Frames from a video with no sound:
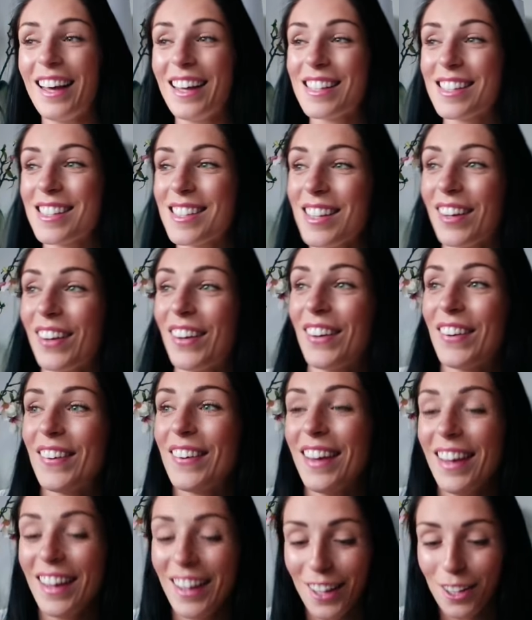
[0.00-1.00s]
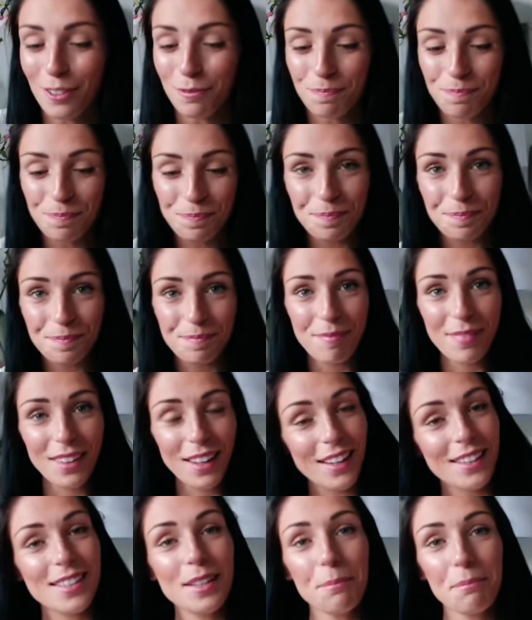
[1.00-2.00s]
So I
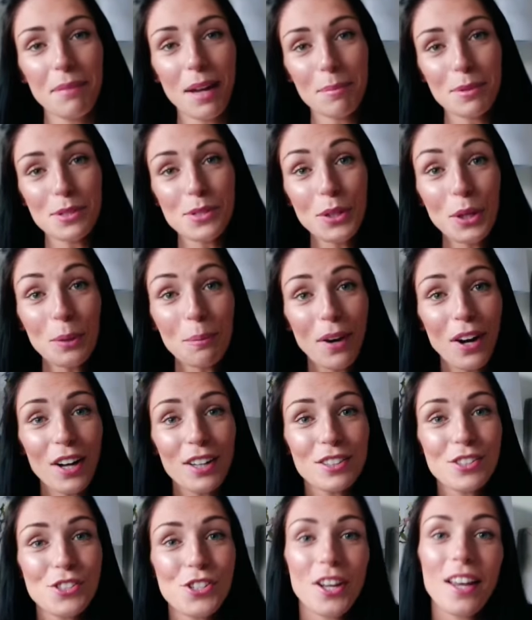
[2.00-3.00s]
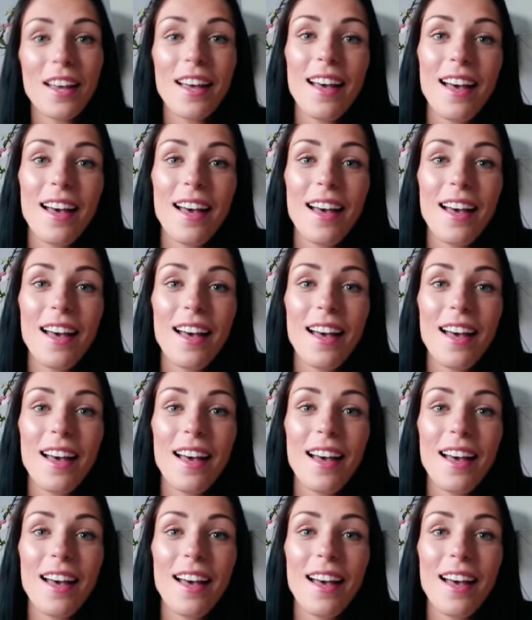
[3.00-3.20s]
didn't blabber too much.